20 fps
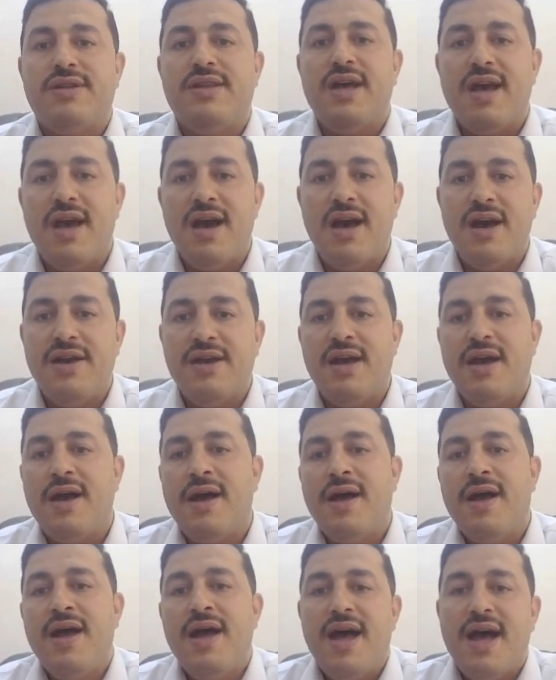
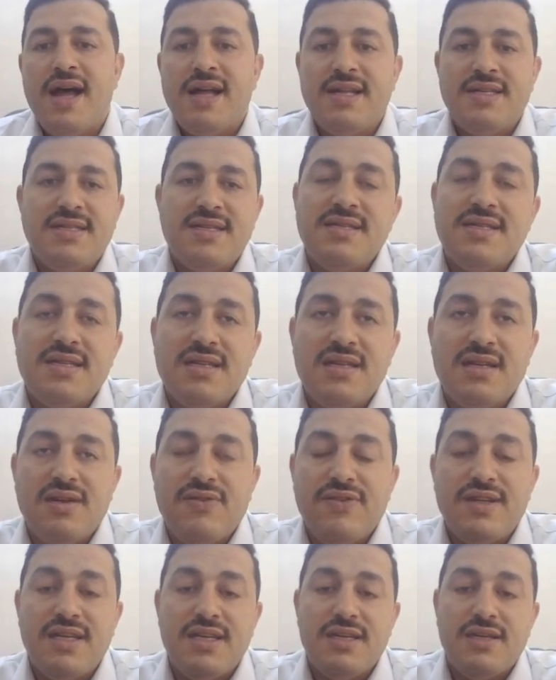diarrhea and
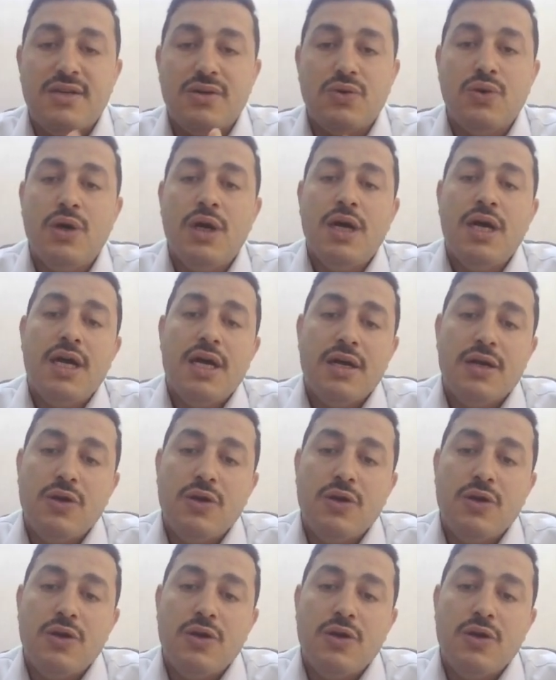sensitivity to